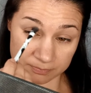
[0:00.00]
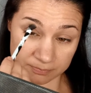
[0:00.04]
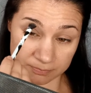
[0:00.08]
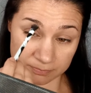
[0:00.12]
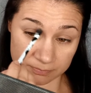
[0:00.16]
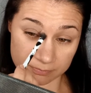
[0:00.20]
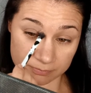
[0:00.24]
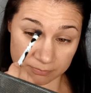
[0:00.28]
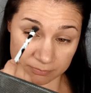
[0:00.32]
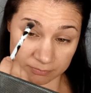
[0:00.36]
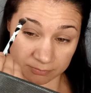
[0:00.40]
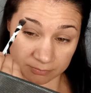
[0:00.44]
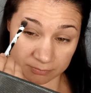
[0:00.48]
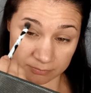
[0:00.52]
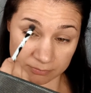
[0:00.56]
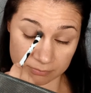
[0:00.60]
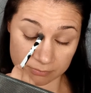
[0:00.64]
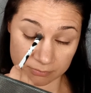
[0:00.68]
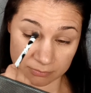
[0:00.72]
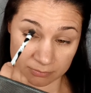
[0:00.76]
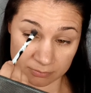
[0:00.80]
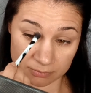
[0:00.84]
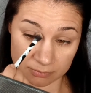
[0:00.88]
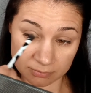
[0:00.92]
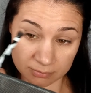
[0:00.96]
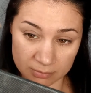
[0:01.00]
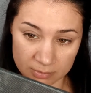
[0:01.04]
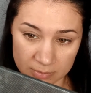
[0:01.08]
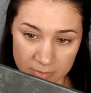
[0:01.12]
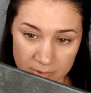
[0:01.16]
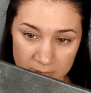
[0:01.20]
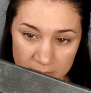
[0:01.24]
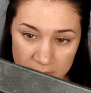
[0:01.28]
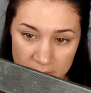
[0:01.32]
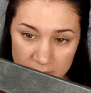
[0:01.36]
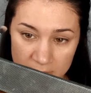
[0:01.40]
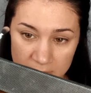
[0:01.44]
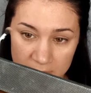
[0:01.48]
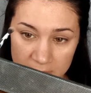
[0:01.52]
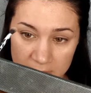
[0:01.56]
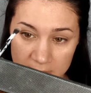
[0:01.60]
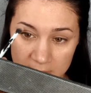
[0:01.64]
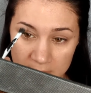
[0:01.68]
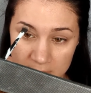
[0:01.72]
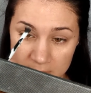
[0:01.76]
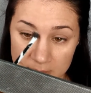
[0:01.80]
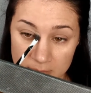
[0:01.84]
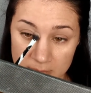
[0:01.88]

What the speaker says: Nothing is said.